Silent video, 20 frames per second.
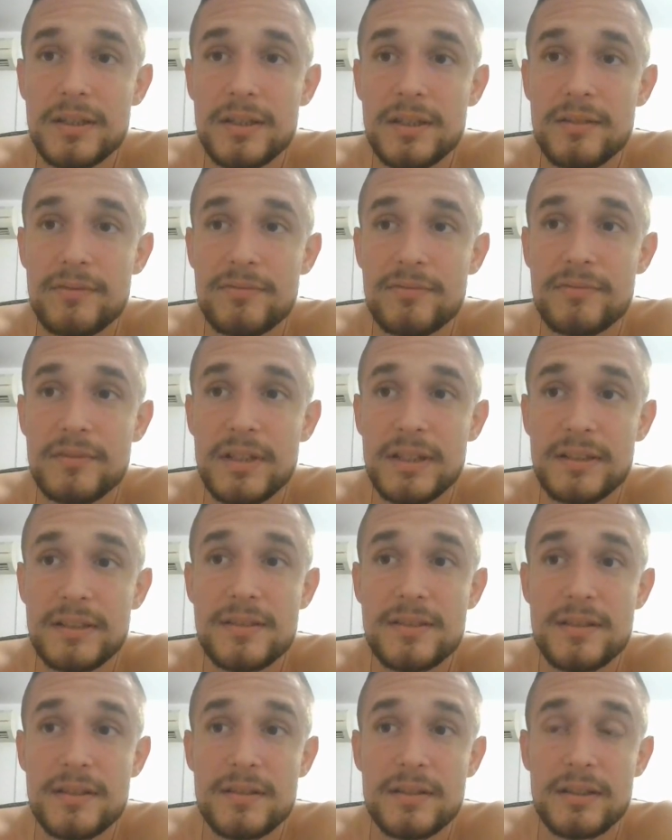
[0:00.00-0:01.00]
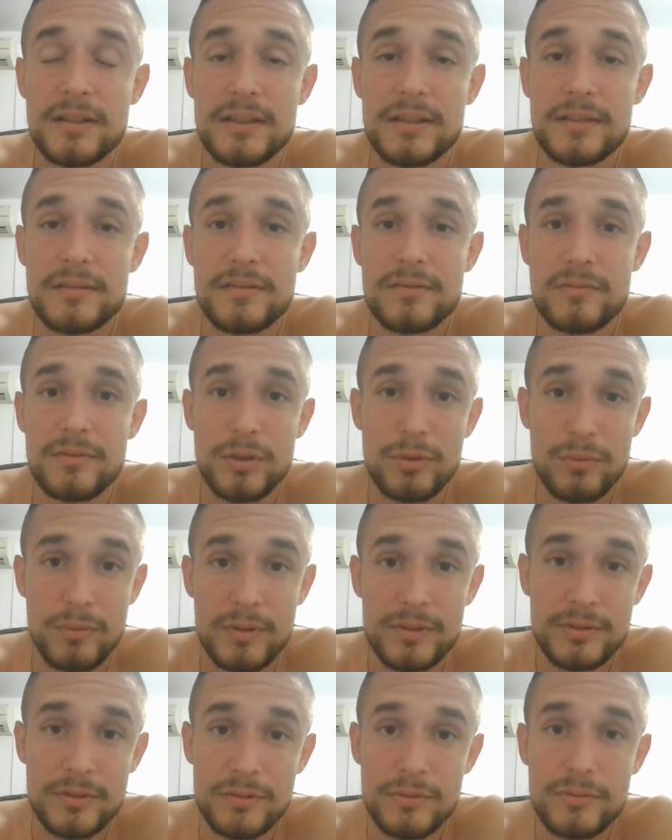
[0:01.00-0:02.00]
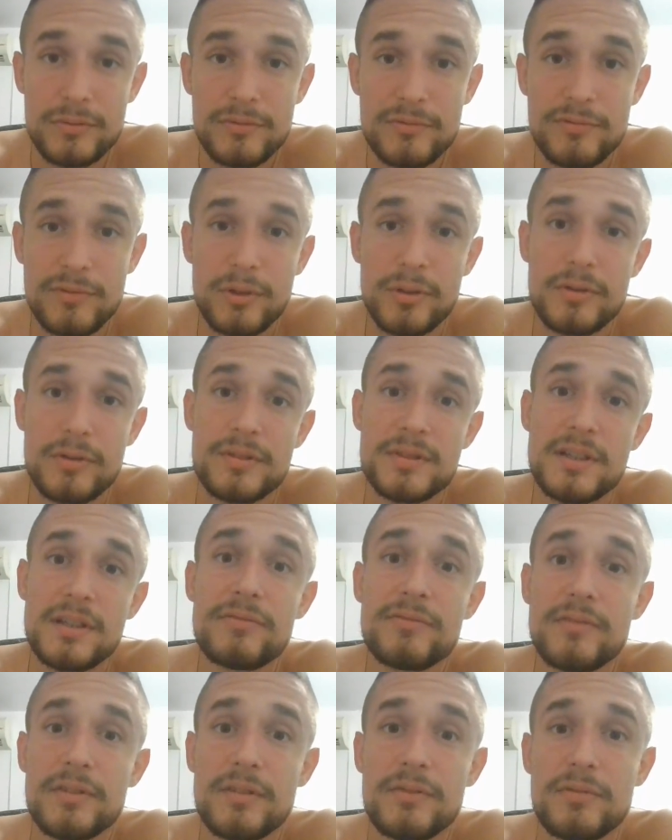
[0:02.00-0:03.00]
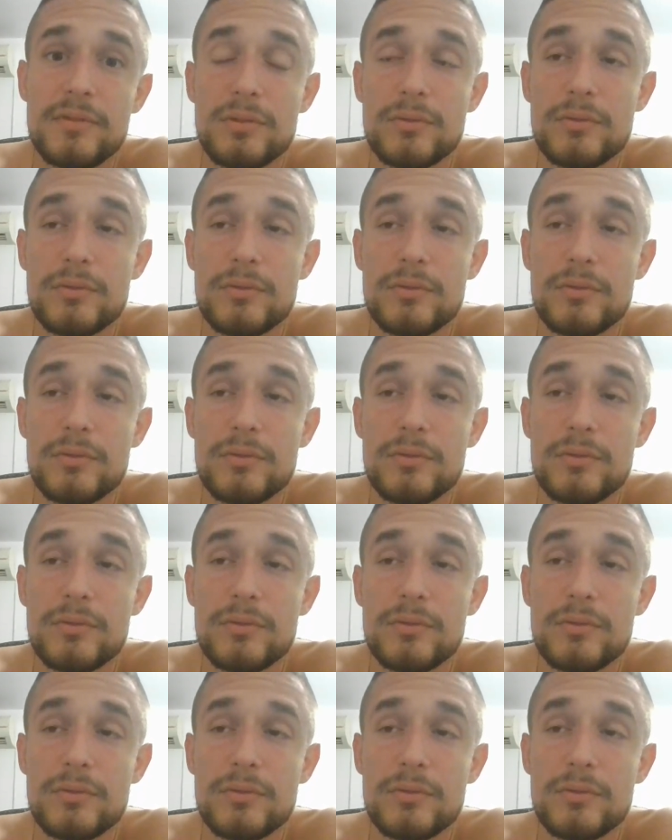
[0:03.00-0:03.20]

if that is something that you want to do for yourself, if